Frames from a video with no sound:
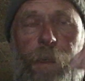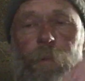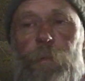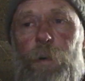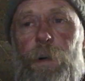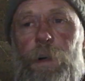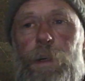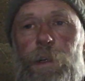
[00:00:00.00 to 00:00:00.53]
the
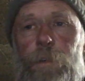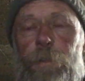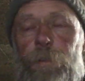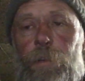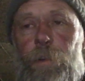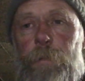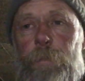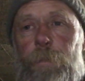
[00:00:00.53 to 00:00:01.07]
wire that's
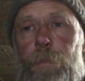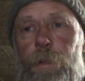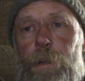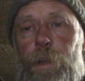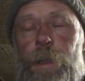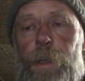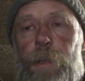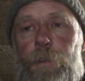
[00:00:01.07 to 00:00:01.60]

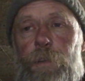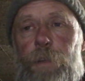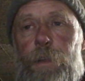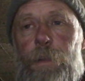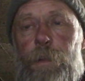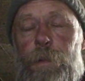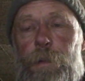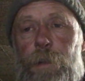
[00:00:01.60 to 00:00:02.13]
near to
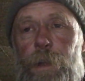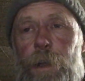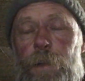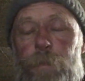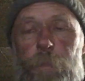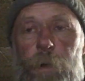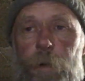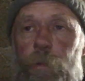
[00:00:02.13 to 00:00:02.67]
the other
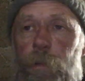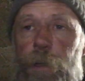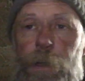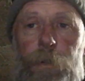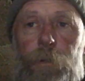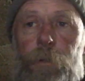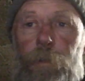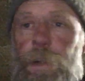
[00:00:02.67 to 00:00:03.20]
pole
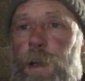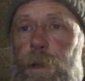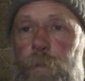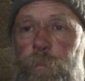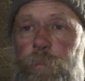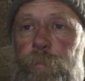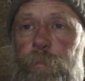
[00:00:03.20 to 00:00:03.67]
goes down,